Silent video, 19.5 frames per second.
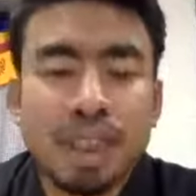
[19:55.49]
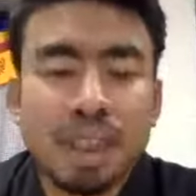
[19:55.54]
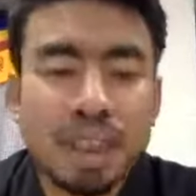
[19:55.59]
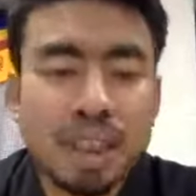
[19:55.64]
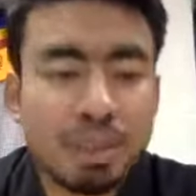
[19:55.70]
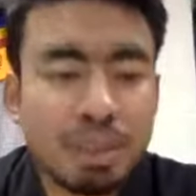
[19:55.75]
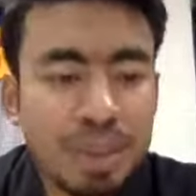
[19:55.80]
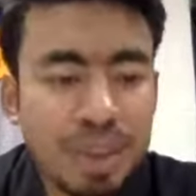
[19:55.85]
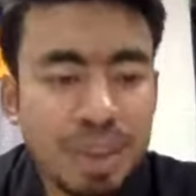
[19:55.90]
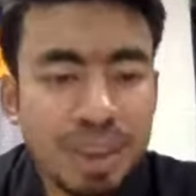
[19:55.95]

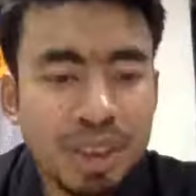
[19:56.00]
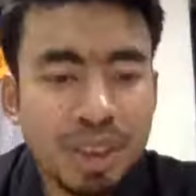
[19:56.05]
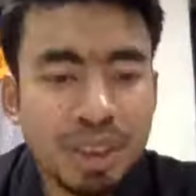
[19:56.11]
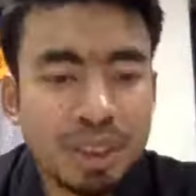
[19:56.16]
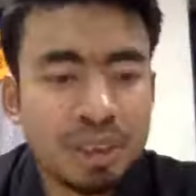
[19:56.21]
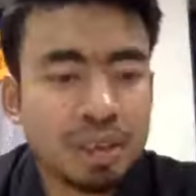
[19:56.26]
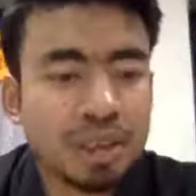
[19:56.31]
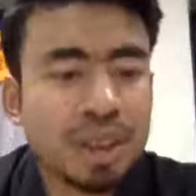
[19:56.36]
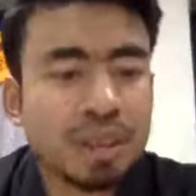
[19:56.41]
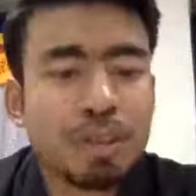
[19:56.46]

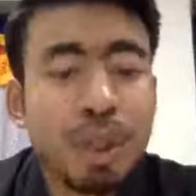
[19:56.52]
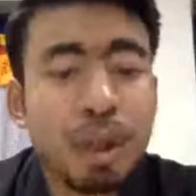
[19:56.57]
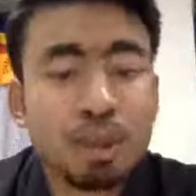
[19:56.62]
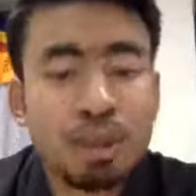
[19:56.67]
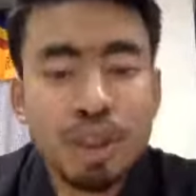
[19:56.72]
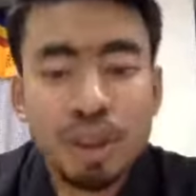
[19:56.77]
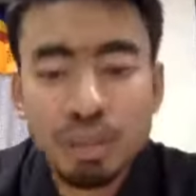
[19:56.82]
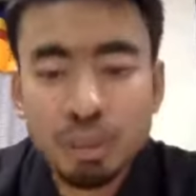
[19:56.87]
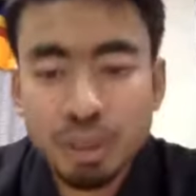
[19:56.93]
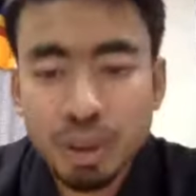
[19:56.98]
competitions, some
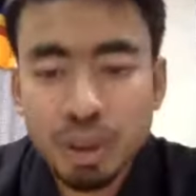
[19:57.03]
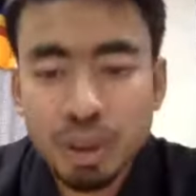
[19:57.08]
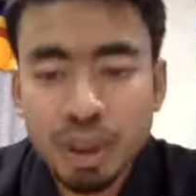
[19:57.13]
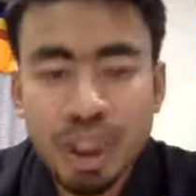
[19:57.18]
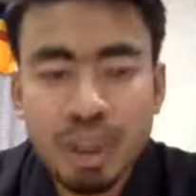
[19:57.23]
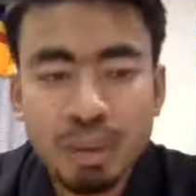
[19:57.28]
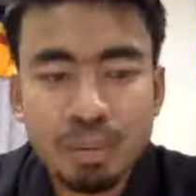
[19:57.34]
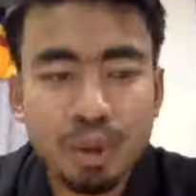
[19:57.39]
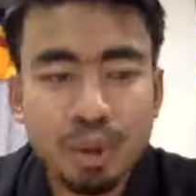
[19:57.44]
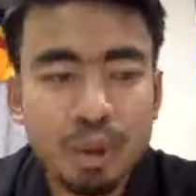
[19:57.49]
outreach
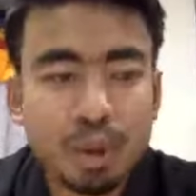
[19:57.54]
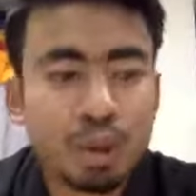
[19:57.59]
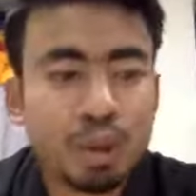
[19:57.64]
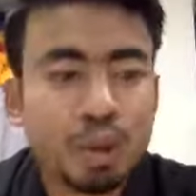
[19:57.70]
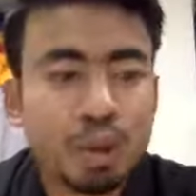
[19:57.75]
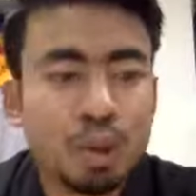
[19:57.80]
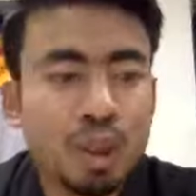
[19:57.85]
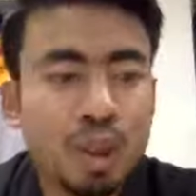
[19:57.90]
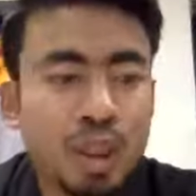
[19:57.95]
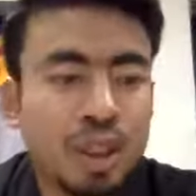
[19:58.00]
programs to